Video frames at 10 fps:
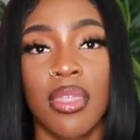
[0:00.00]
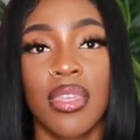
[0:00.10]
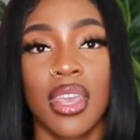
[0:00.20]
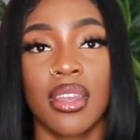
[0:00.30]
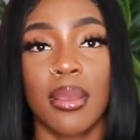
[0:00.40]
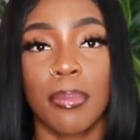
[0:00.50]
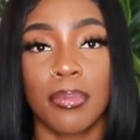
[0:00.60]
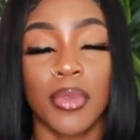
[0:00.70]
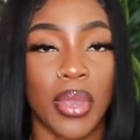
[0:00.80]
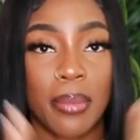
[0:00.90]
then
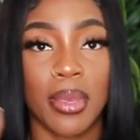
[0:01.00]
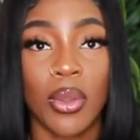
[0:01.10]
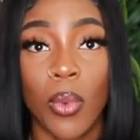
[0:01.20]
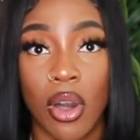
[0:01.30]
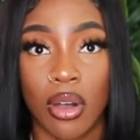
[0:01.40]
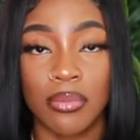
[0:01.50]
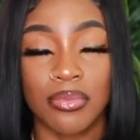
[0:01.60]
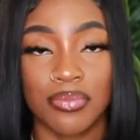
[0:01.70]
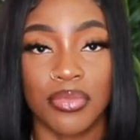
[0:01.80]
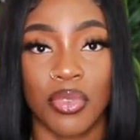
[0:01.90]
okay, pick a
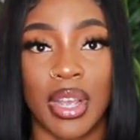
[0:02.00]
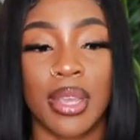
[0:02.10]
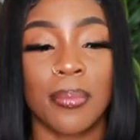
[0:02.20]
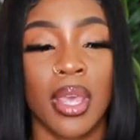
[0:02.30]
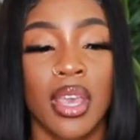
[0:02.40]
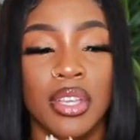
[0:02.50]
wall, right?